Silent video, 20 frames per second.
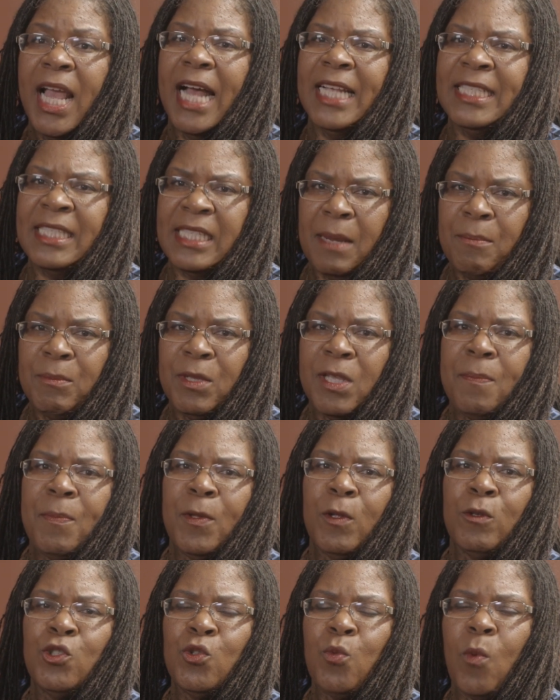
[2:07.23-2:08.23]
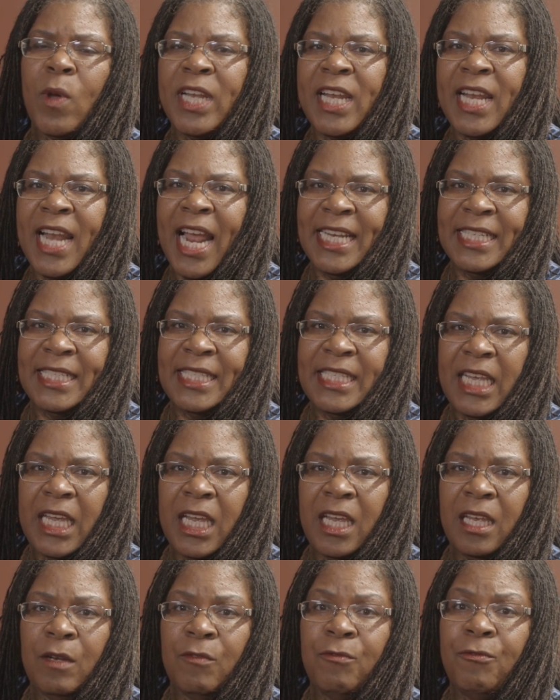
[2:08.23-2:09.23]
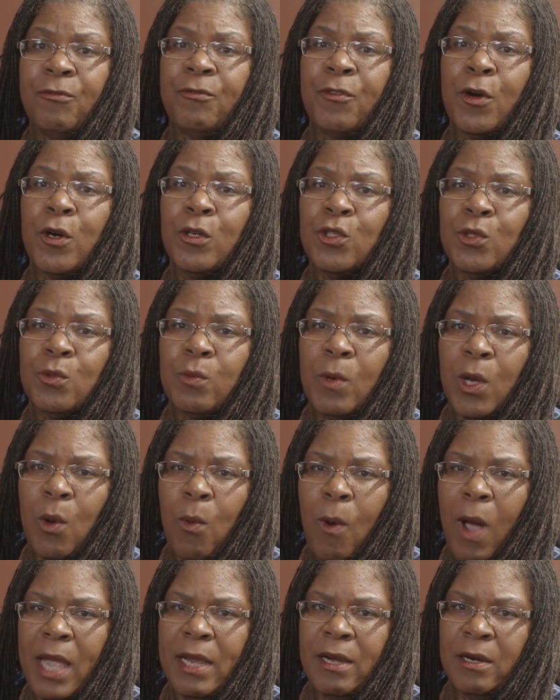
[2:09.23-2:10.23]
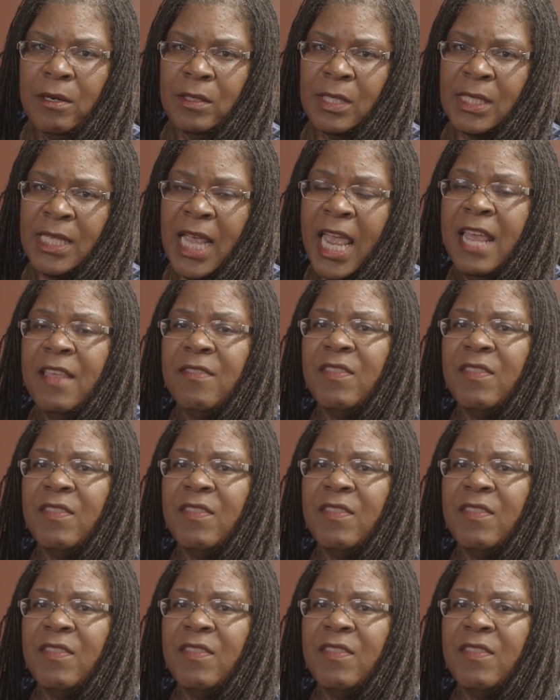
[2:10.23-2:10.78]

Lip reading: Assembly Bill 2019 first requires